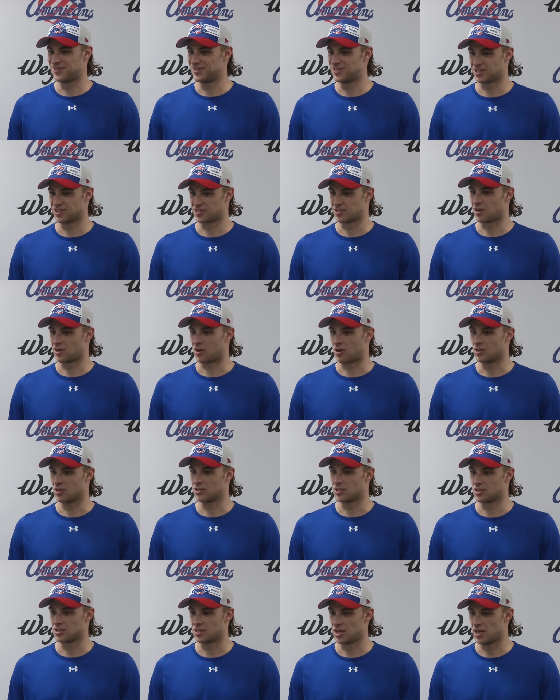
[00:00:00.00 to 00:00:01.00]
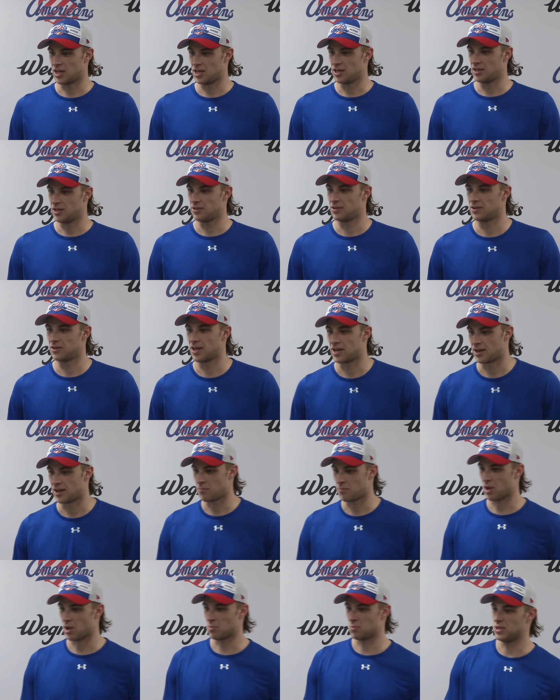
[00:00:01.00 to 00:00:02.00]
Just calling to say that
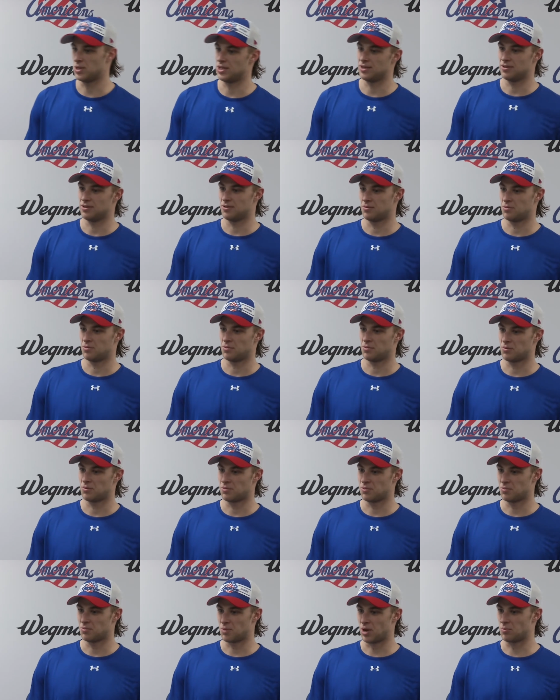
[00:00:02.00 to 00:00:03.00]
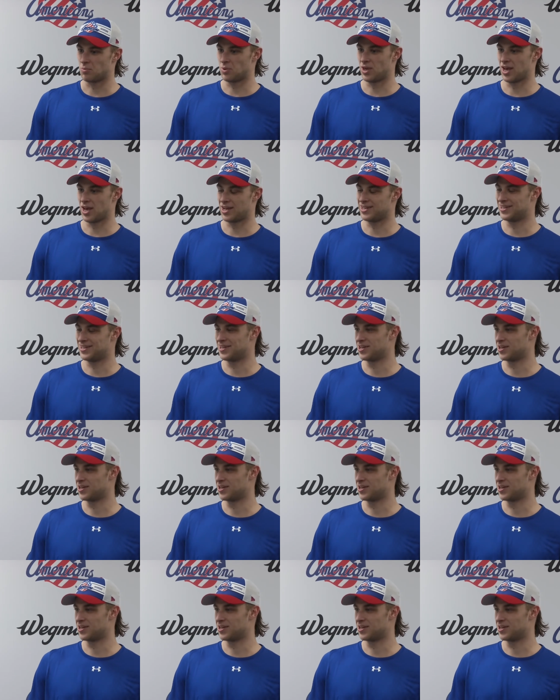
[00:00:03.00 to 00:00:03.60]
I might be heading